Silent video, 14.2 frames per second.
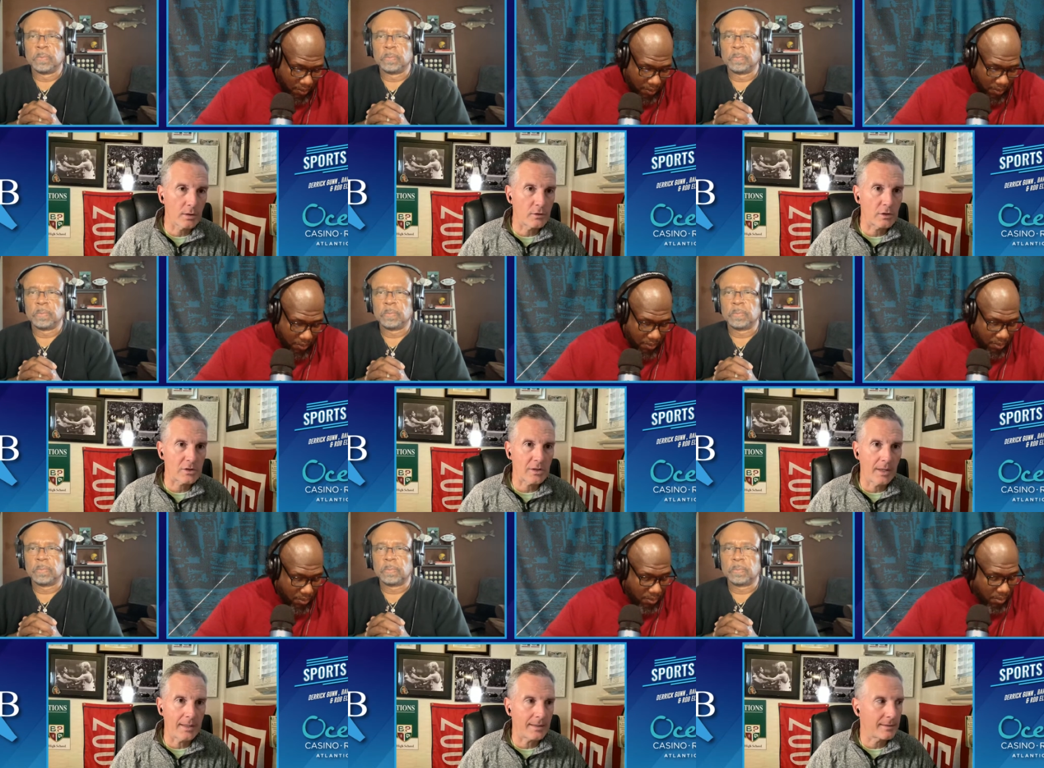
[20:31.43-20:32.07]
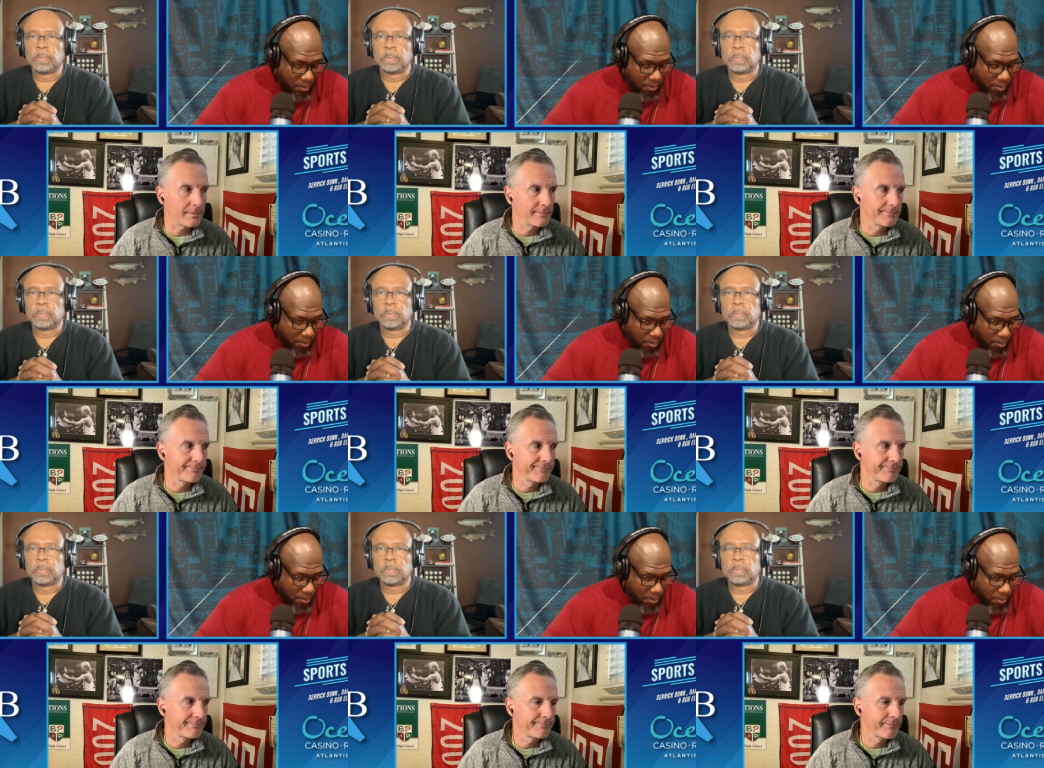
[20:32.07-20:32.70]
Speaker 1: of just like,
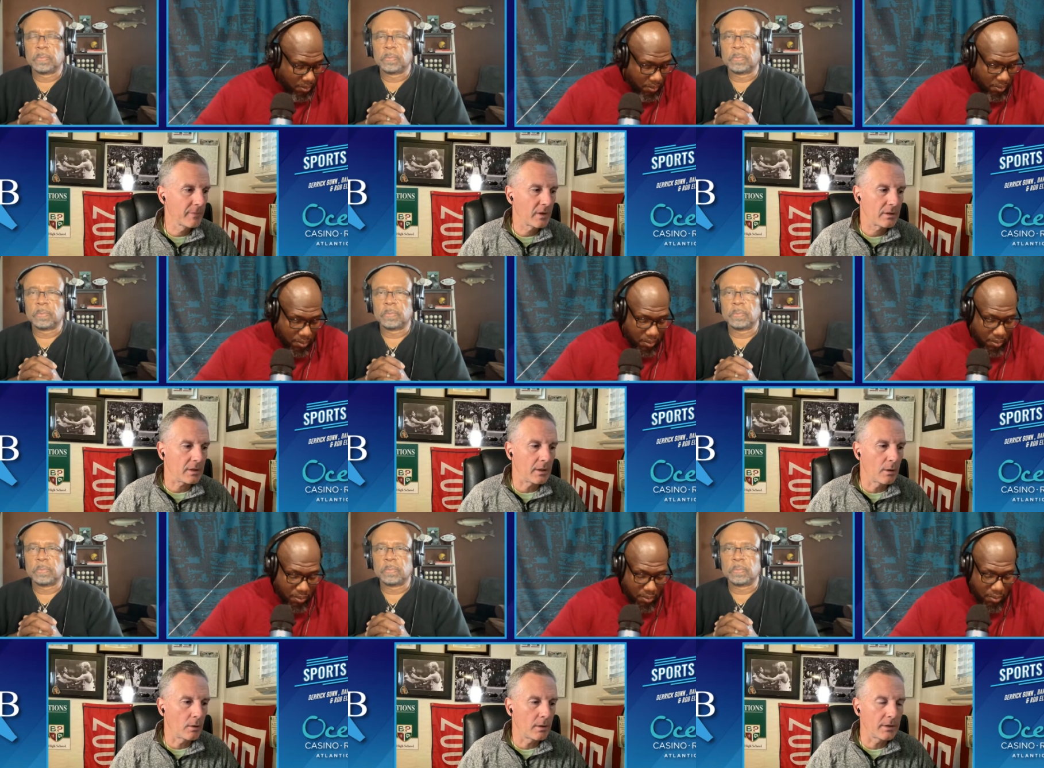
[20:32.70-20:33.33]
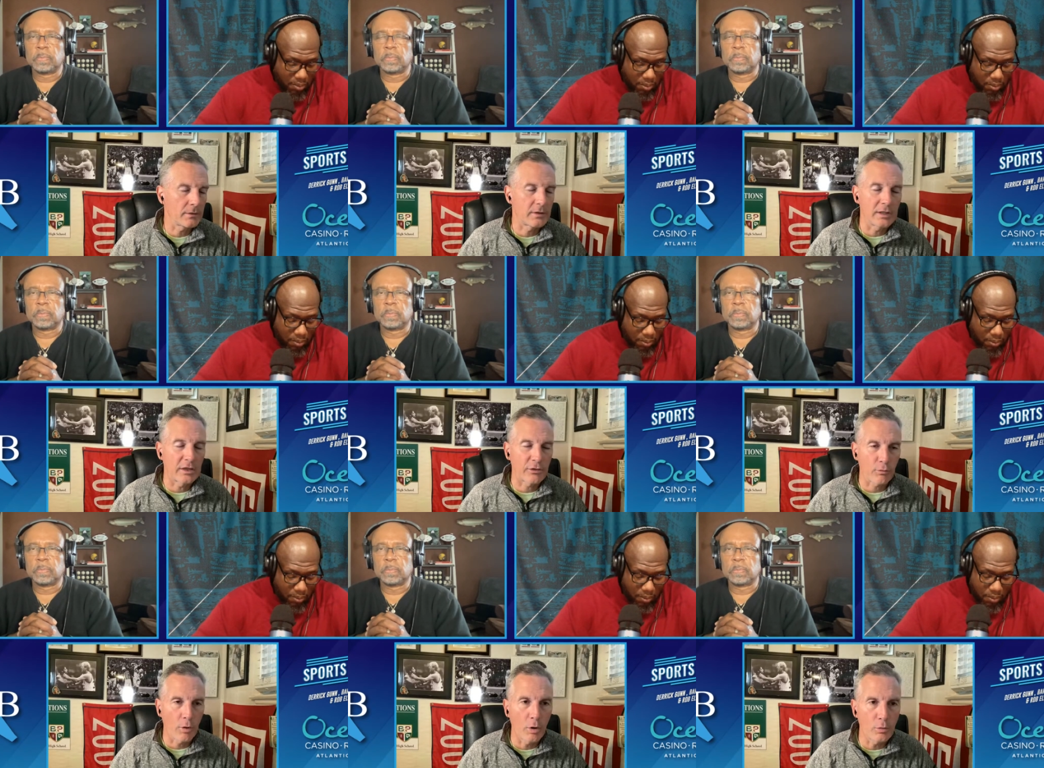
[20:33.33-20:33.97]
it
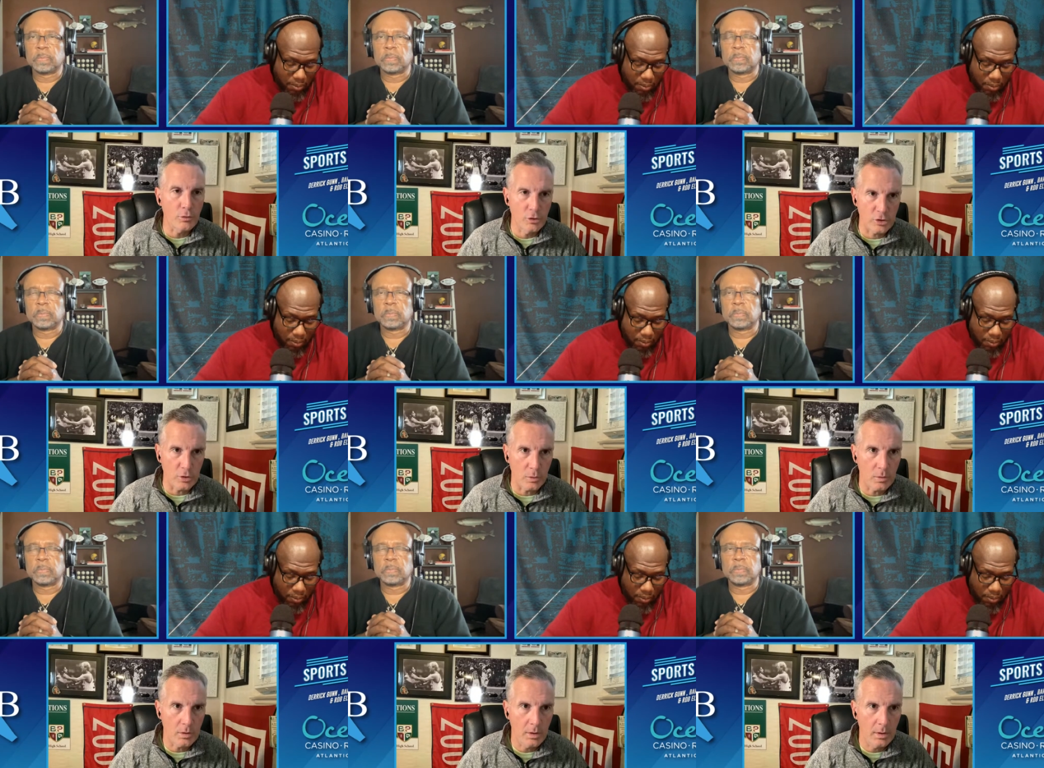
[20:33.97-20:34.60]
dethrones you,